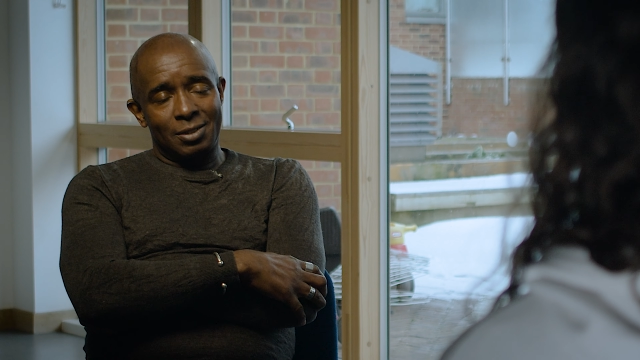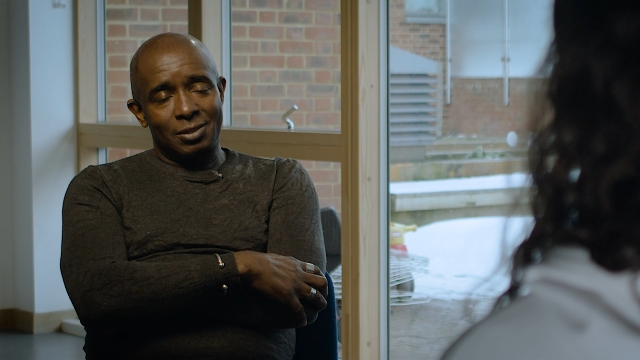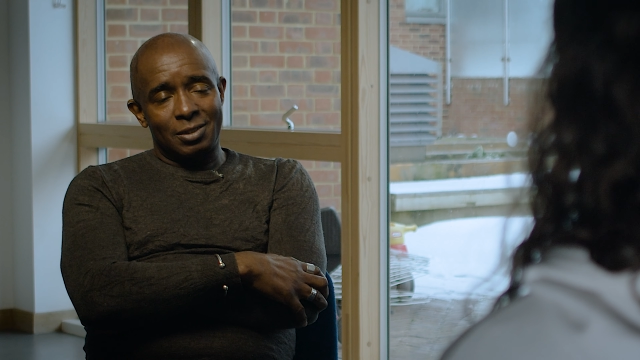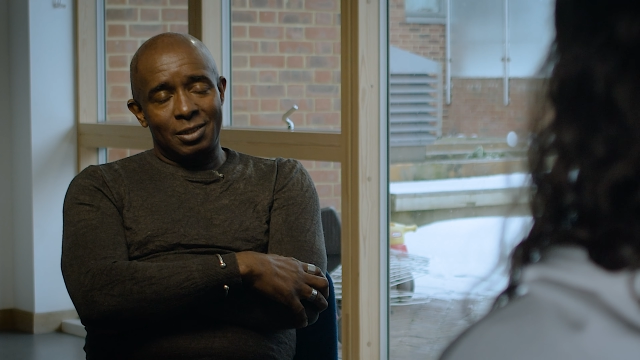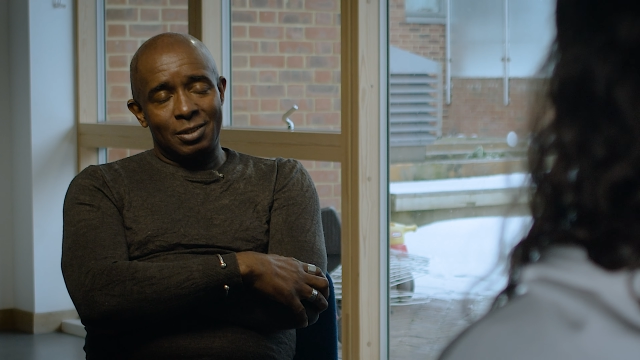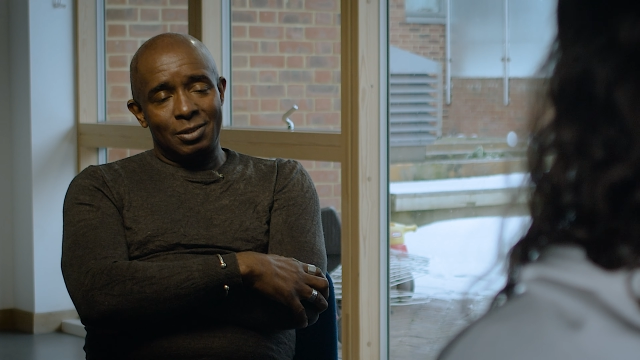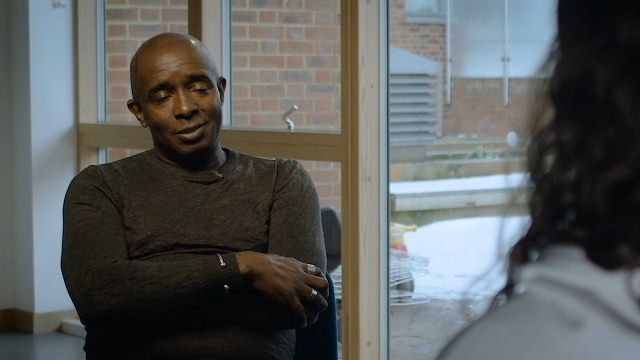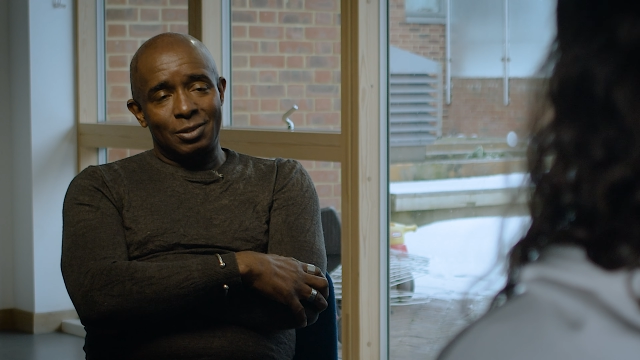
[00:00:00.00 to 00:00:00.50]

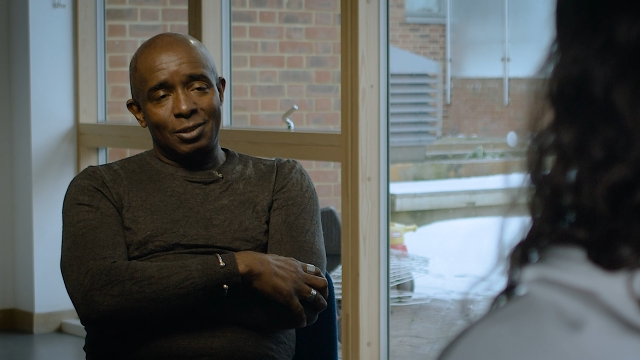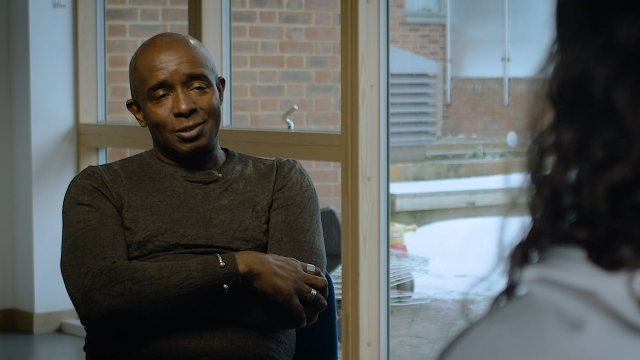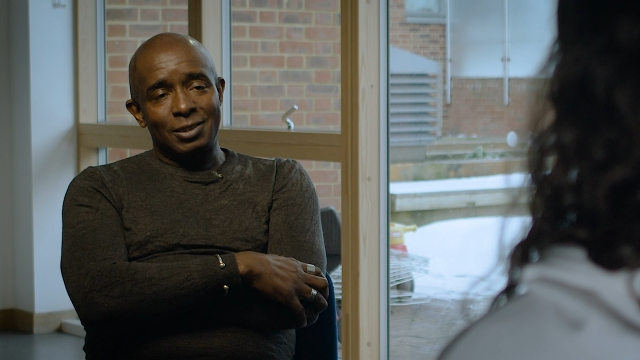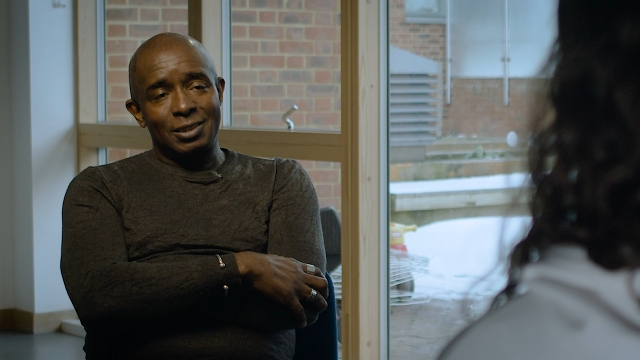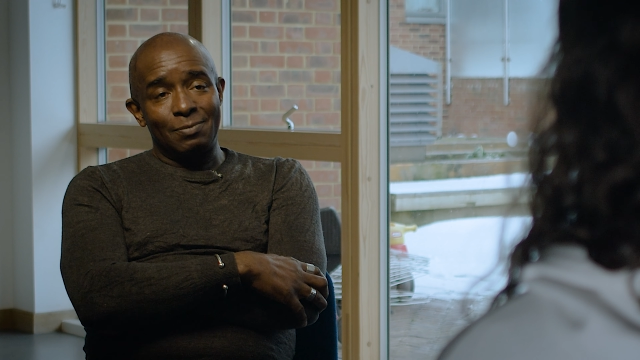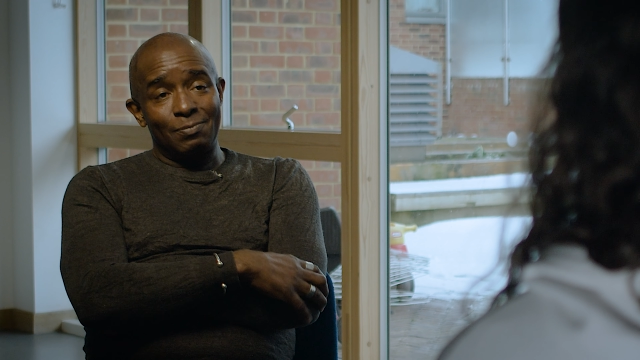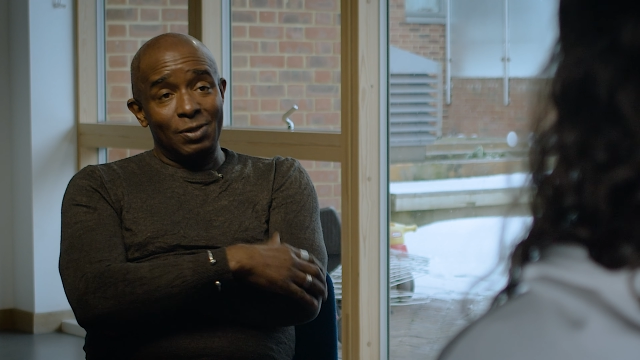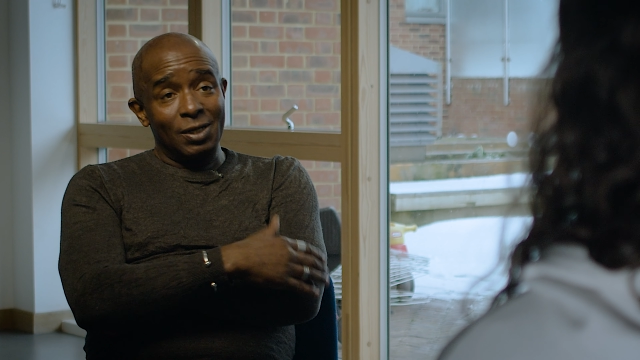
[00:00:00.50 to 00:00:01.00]
than
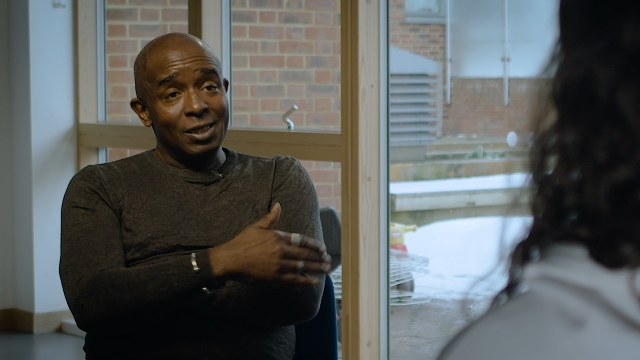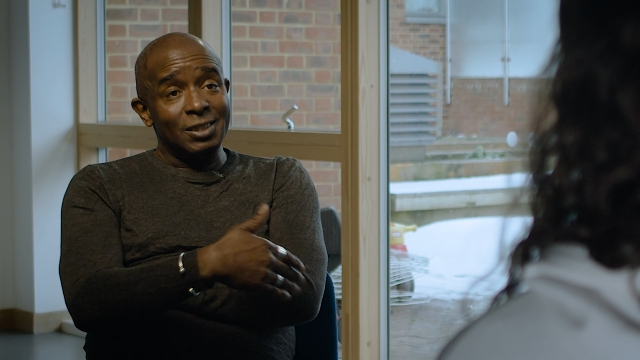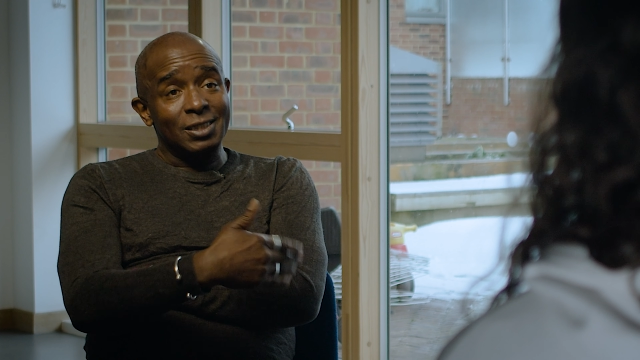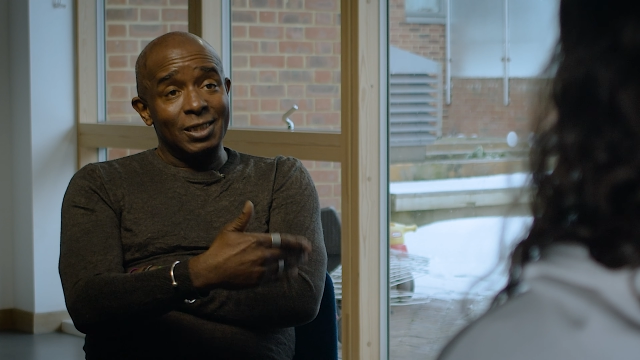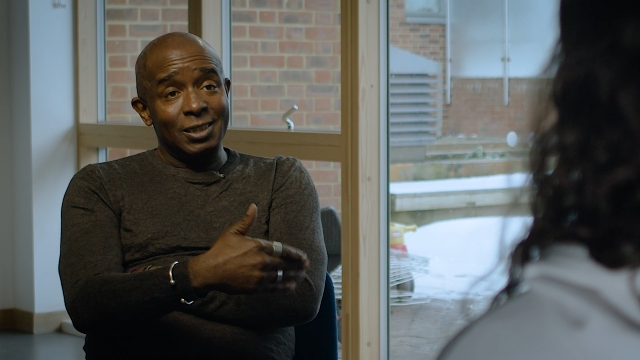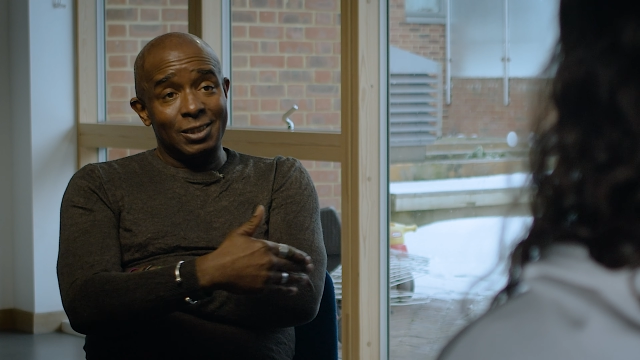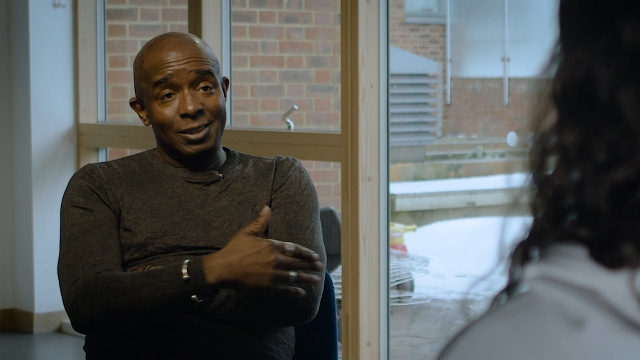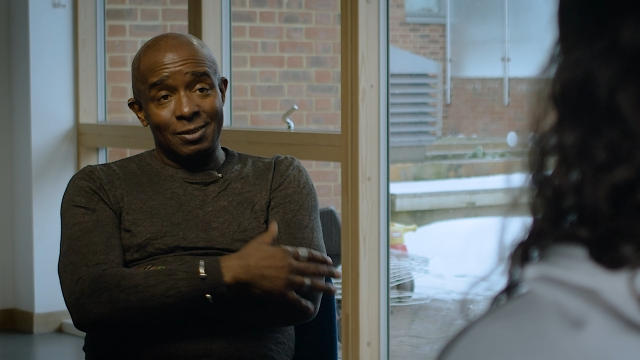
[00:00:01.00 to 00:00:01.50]
simply
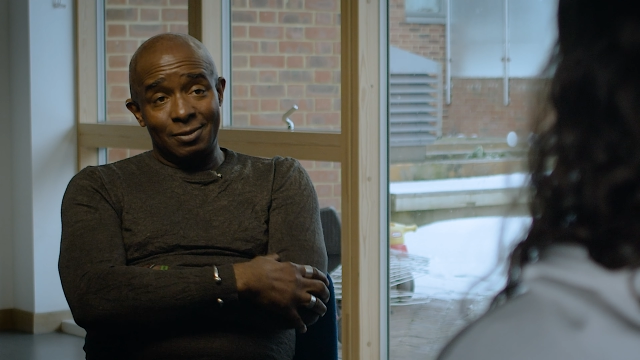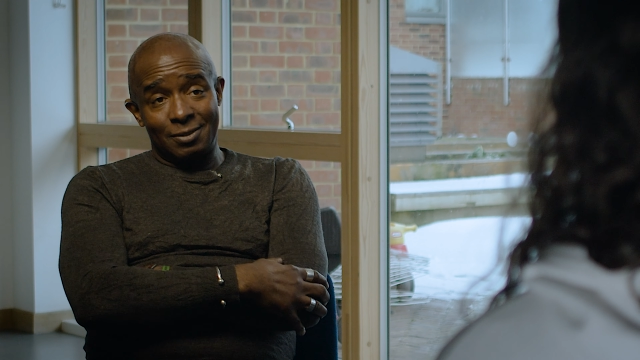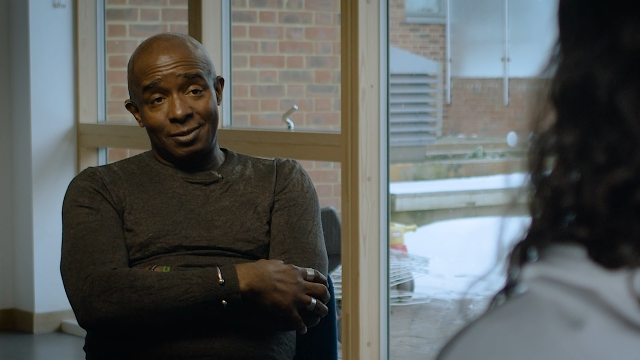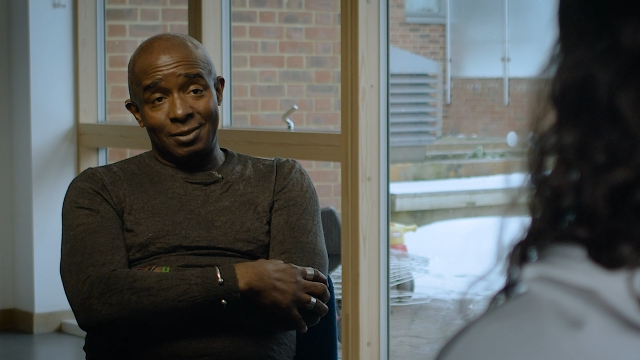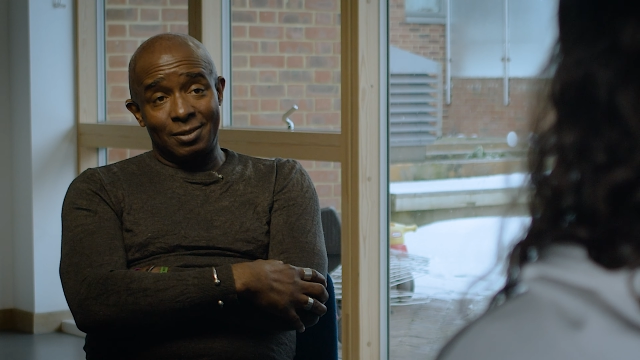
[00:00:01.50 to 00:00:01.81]
Islington.